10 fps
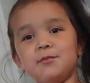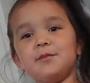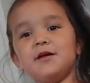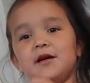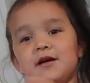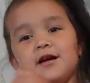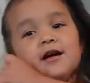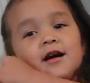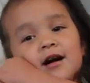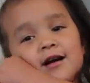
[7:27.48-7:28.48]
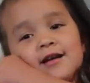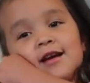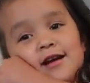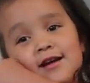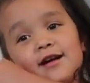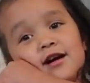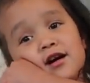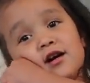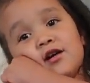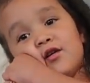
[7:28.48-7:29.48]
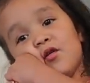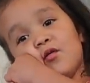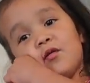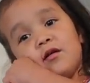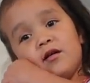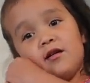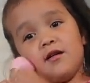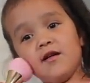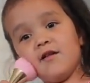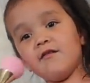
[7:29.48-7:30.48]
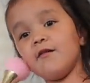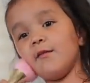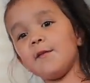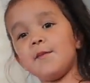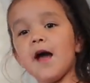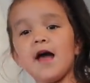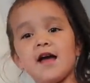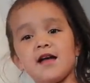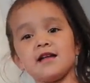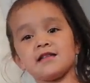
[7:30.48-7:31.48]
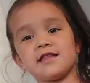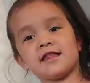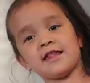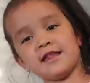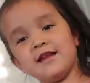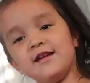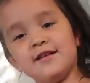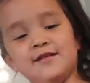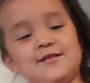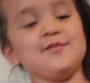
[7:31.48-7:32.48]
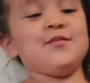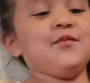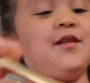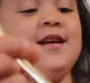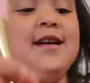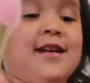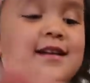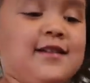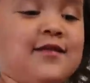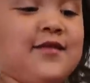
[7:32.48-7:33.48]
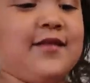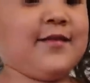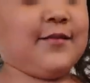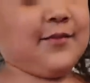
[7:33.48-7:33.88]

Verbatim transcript: No, you don't need that brush. Emily got that. Thank you.